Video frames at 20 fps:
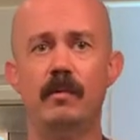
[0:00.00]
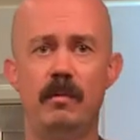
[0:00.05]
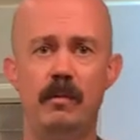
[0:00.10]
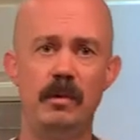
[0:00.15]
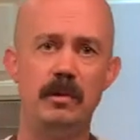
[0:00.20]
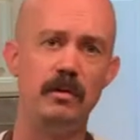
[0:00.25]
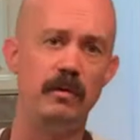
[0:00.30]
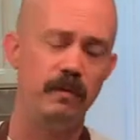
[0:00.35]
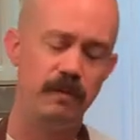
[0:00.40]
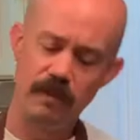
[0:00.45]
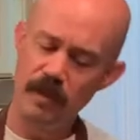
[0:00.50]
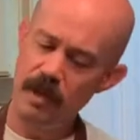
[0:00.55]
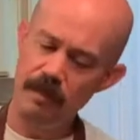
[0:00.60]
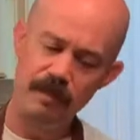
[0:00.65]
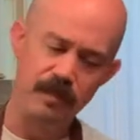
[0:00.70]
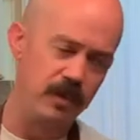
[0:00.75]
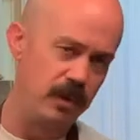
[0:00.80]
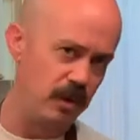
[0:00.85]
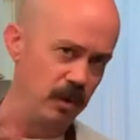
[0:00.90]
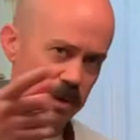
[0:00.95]
When we do the
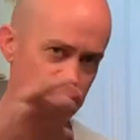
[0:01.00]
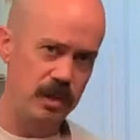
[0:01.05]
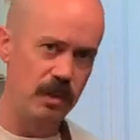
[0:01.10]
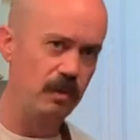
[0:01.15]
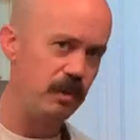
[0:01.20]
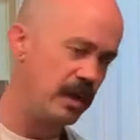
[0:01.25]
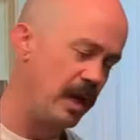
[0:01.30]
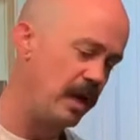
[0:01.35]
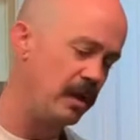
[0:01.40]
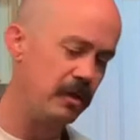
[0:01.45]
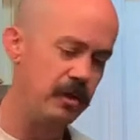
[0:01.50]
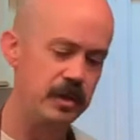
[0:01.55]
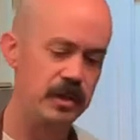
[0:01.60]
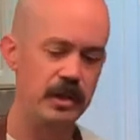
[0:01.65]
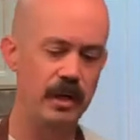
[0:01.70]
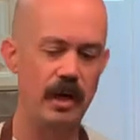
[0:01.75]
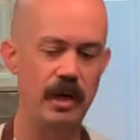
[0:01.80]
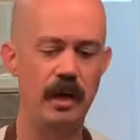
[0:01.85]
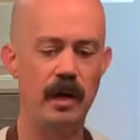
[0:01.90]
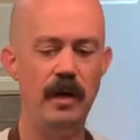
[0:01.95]
flip, you'll see what that looks
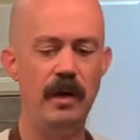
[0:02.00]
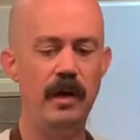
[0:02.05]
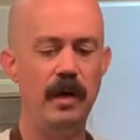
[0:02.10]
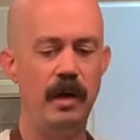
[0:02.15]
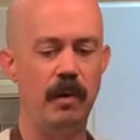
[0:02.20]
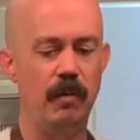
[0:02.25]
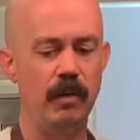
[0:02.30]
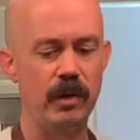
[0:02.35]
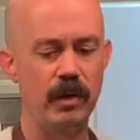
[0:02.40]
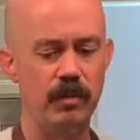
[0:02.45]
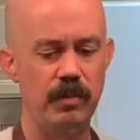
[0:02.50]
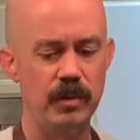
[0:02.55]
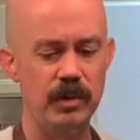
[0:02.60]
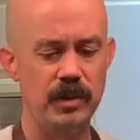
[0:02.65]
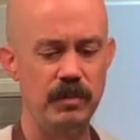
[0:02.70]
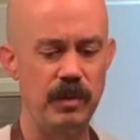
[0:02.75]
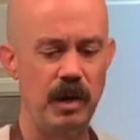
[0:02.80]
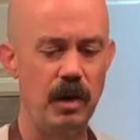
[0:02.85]
like, and we're gonna put some